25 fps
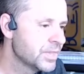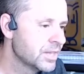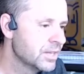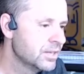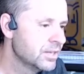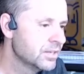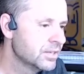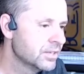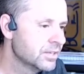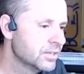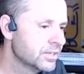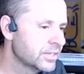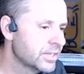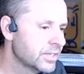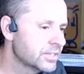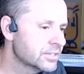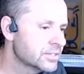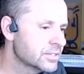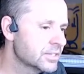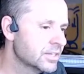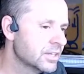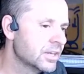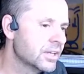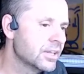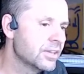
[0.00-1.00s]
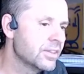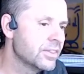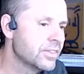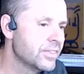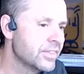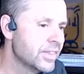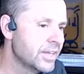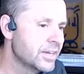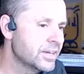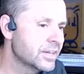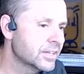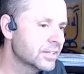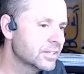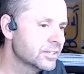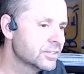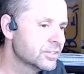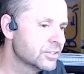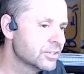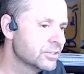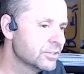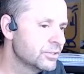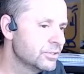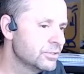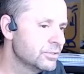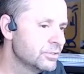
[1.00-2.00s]
And that's it. Then I can
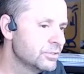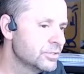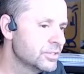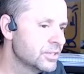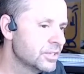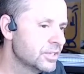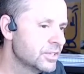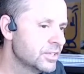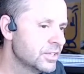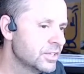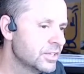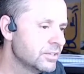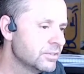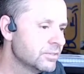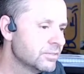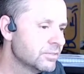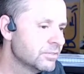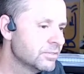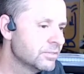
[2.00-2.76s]
do turn in.